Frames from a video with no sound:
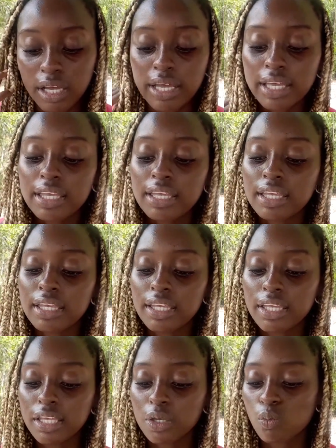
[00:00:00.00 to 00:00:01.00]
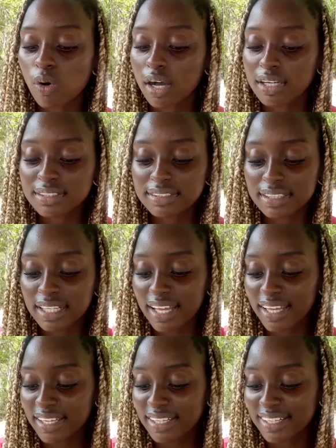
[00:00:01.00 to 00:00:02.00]
he was
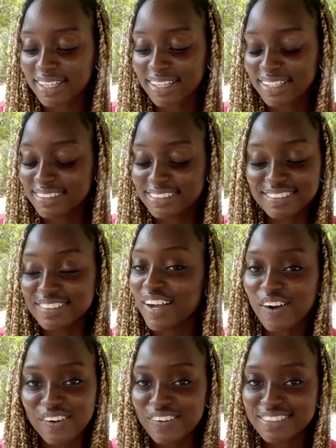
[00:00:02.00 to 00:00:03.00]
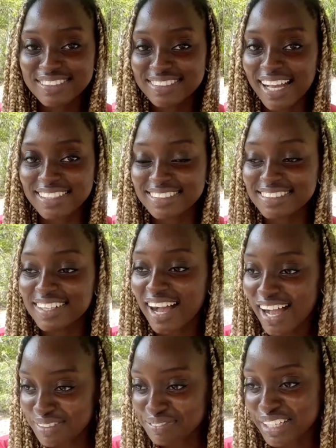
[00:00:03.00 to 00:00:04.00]
like, no, that's not
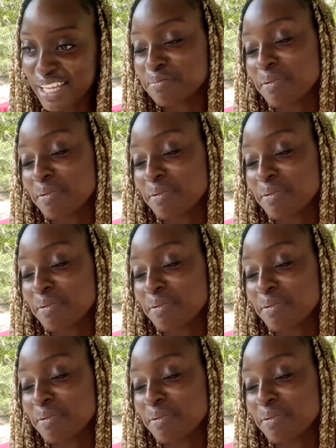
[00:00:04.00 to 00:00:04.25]
happening.